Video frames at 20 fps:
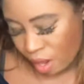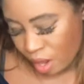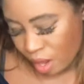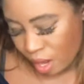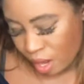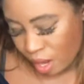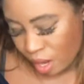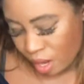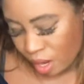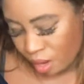
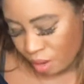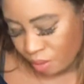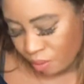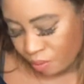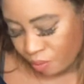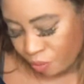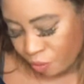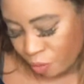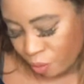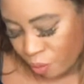
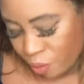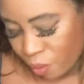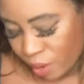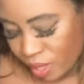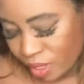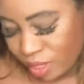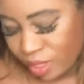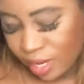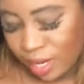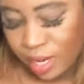
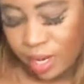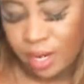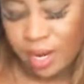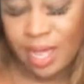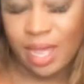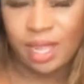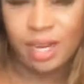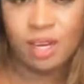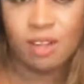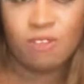With the
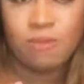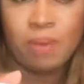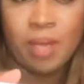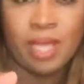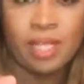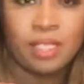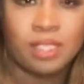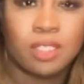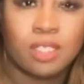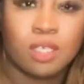Nine of
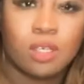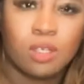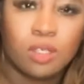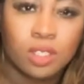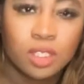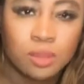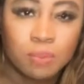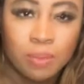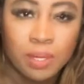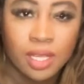
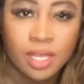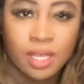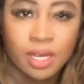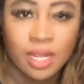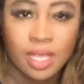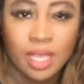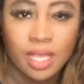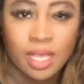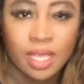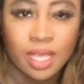Pentacles being
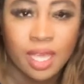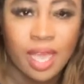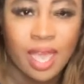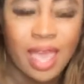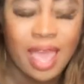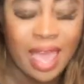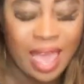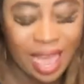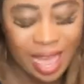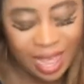here,
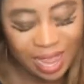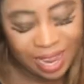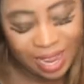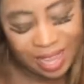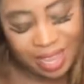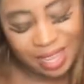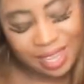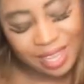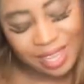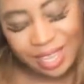
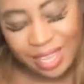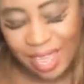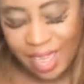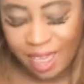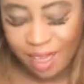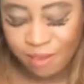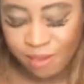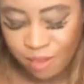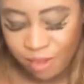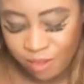I
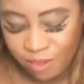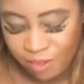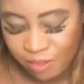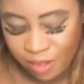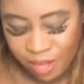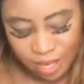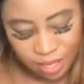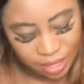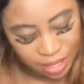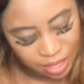have a
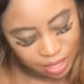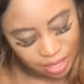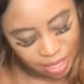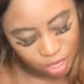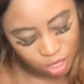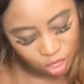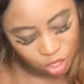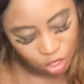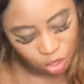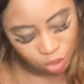feeling
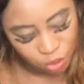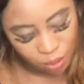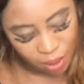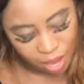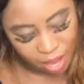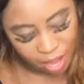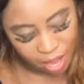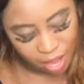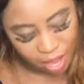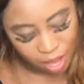that you
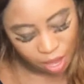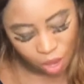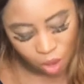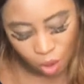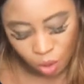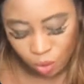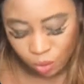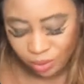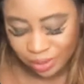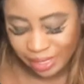are
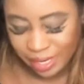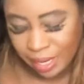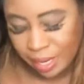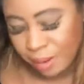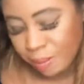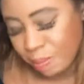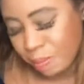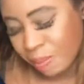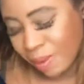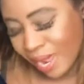holding
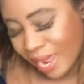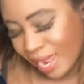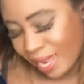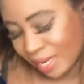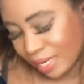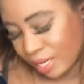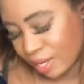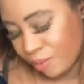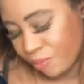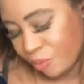
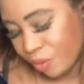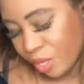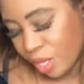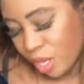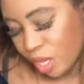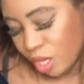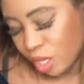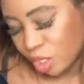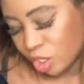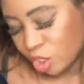back.
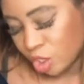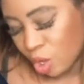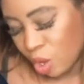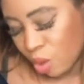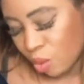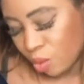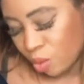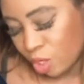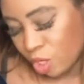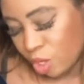
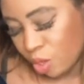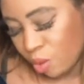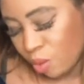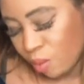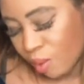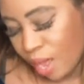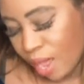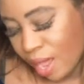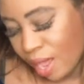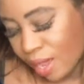So
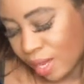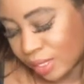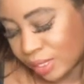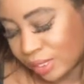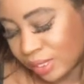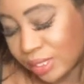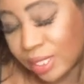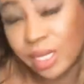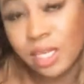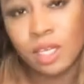you are
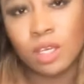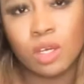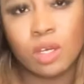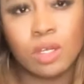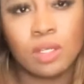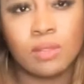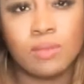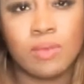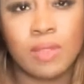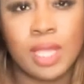
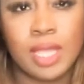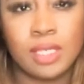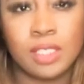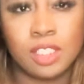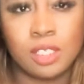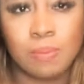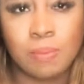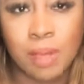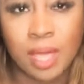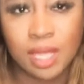single,
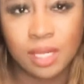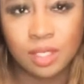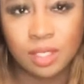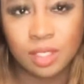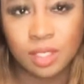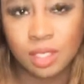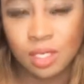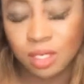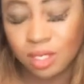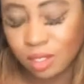
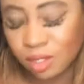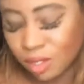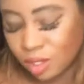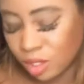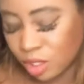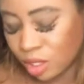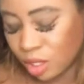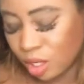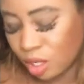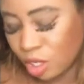
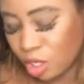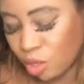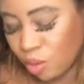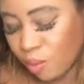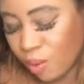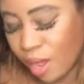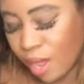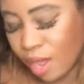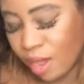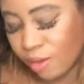independent,
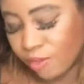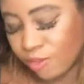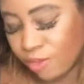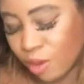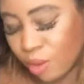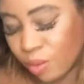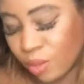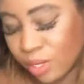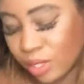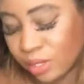you are
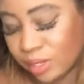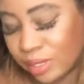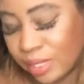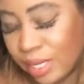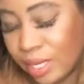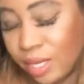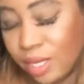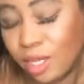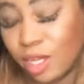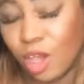
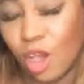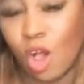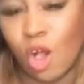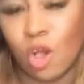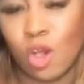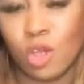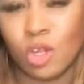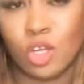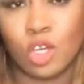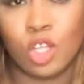focusing
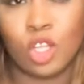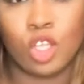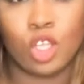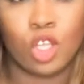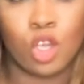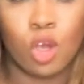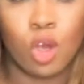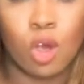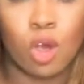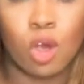on
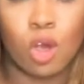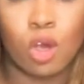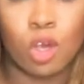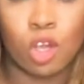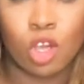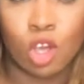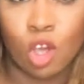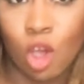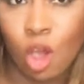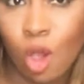your
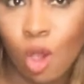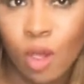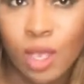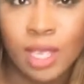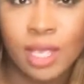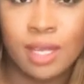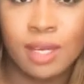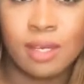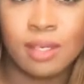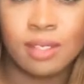
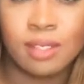coin.